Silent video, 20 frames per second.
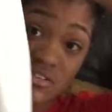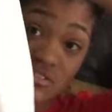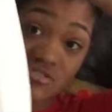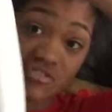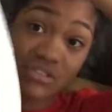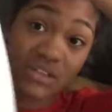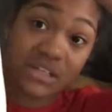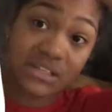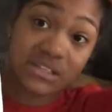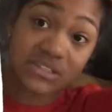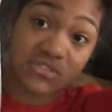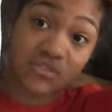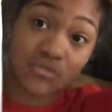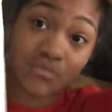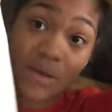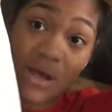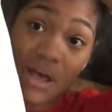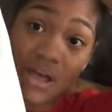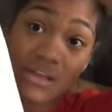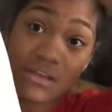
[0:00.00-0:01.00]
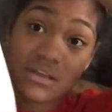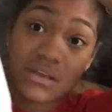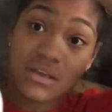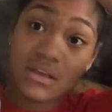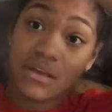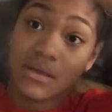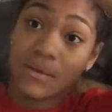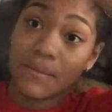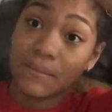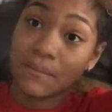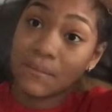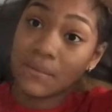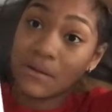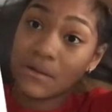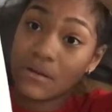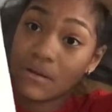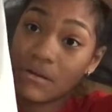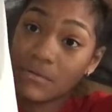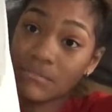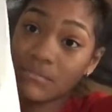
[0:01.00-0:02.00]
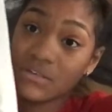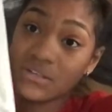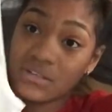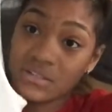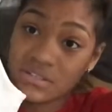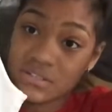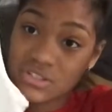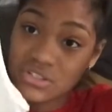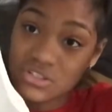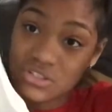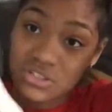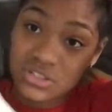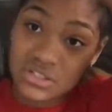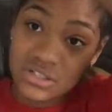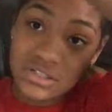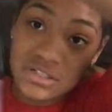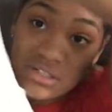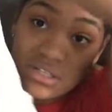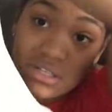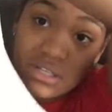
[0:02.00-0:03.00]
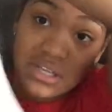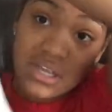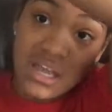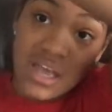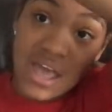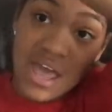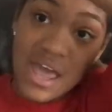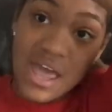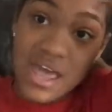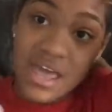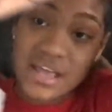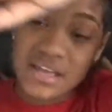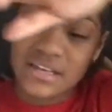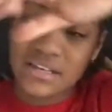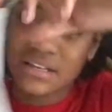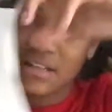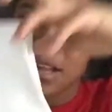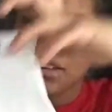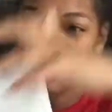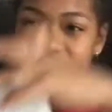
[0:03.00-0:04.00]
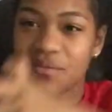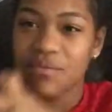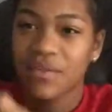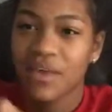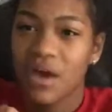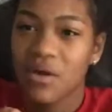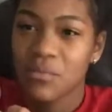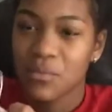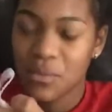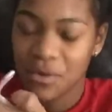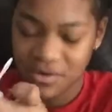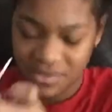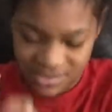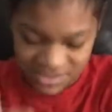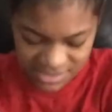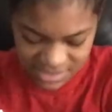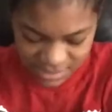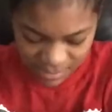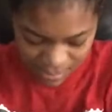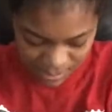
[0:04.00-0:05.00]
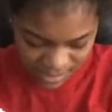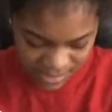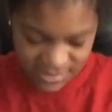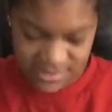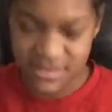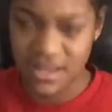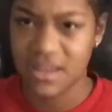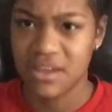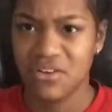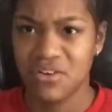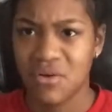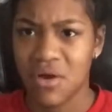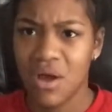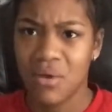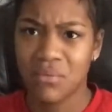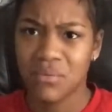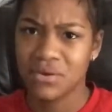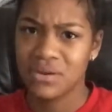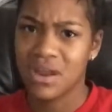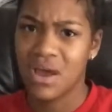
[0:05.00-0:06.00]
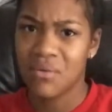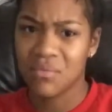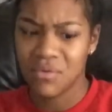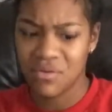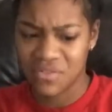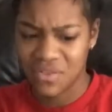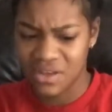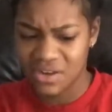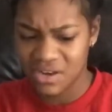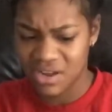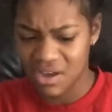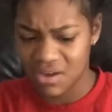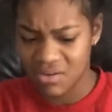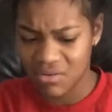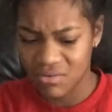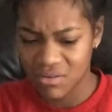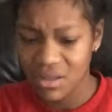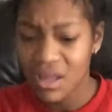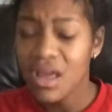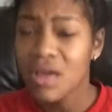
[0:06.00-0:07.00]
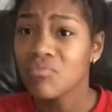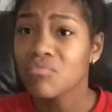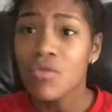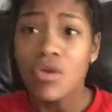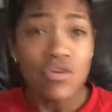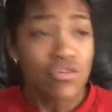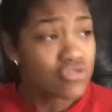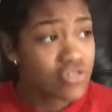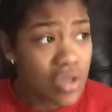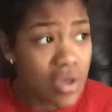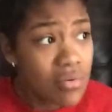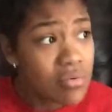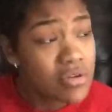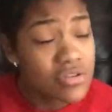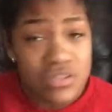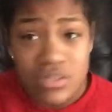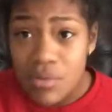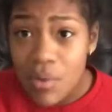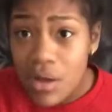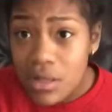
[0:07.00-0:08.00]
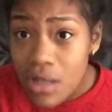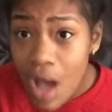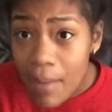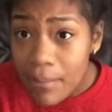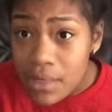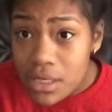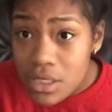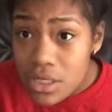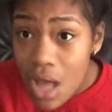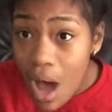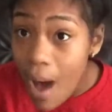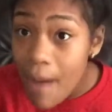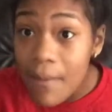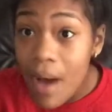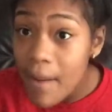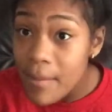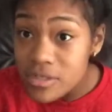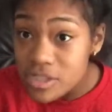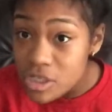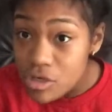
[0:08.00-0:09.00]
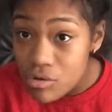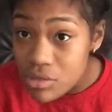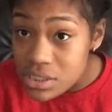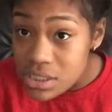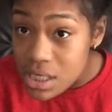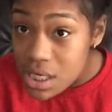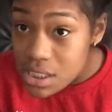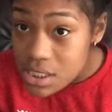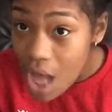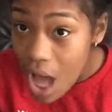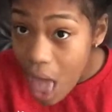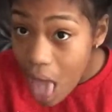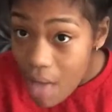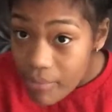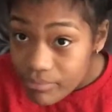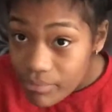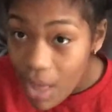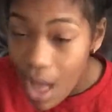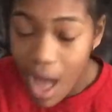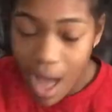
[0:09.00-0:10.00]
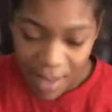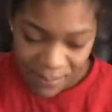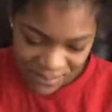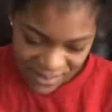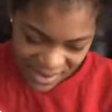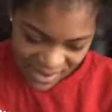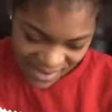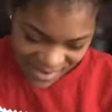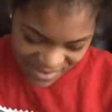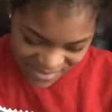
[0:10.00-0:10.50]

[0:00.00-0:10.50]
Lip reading: a shirt like this so bad. But, here's the shirt. And that's something I'd wear in December because, you know, I would not wear that now. You see what, how much it grows in that? But,